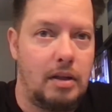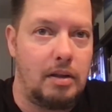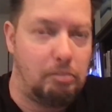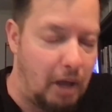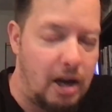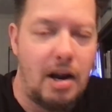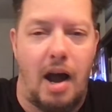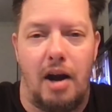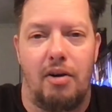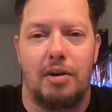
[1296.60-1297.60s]
They didn't
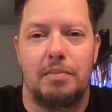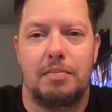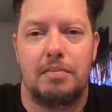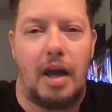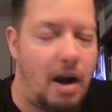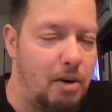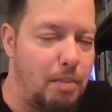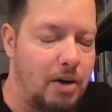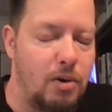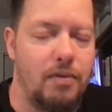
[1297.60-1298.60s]
hire him. They hired
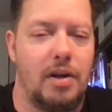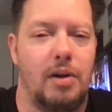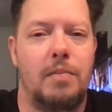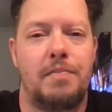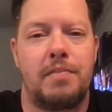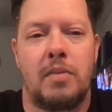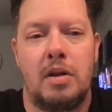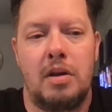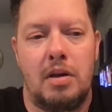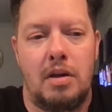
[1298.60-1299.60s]
Mike Norvell.
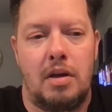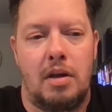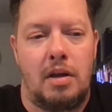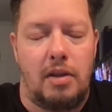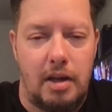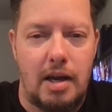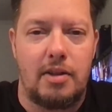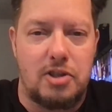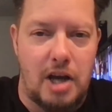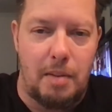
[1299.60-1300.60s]
Then he got
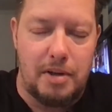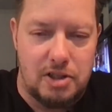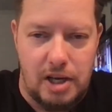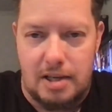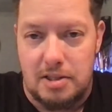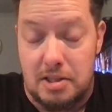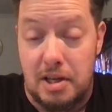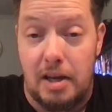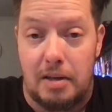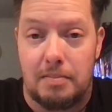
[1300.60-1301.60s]
the job at Jackson
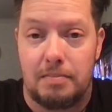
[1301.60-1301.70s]
State.